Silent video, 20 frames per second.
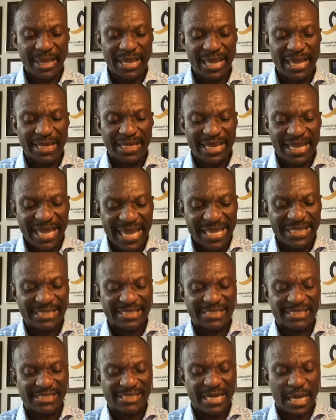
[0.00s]

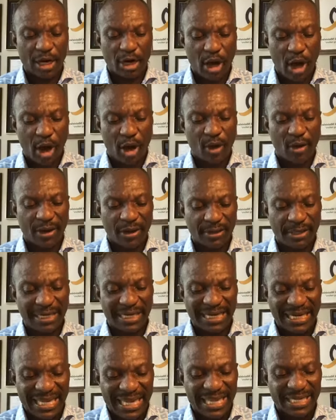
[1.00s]
The law
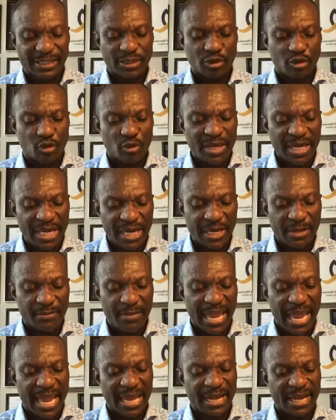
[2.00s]
leads to him,
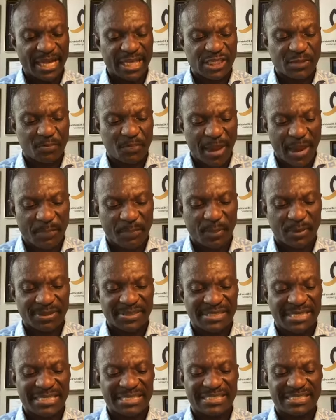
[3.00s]
and its
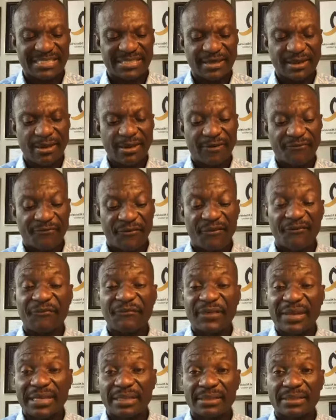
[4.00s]
purpose is
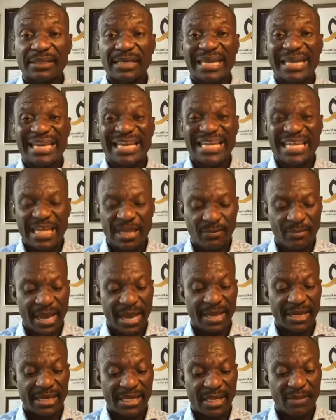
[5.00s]
fulfilled in him
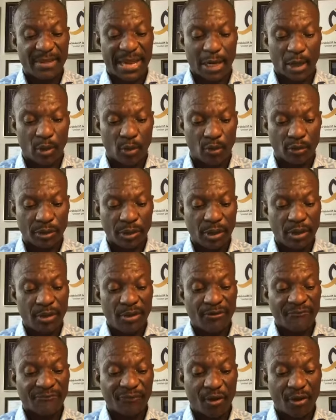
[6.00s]
and him alone.
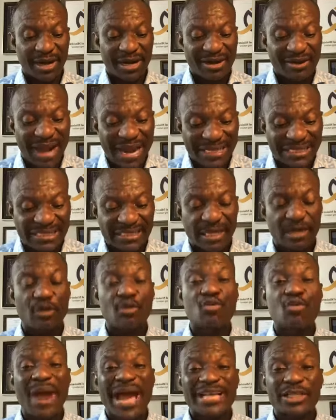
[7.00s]
For
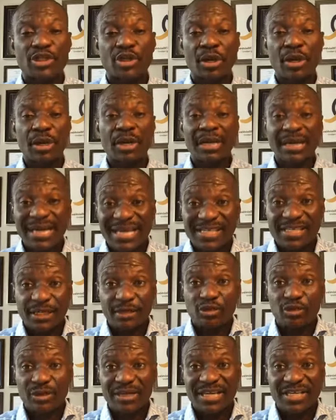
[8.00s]
granting righteousness,
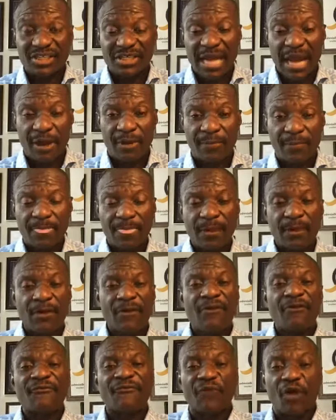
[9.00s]
listen to this now.
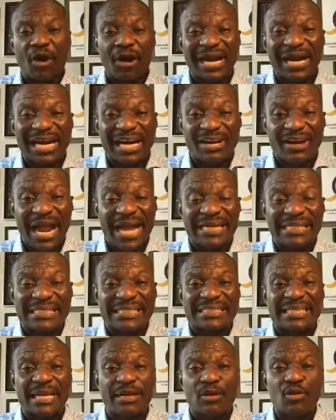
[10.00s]
For
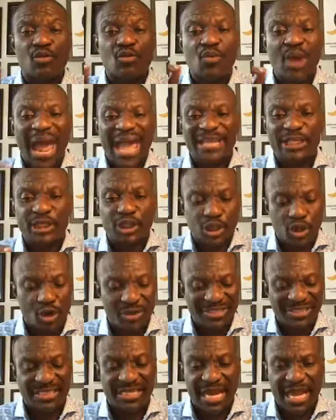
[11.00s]
granting
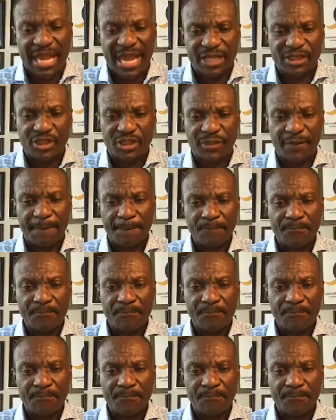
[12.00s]
righteousness,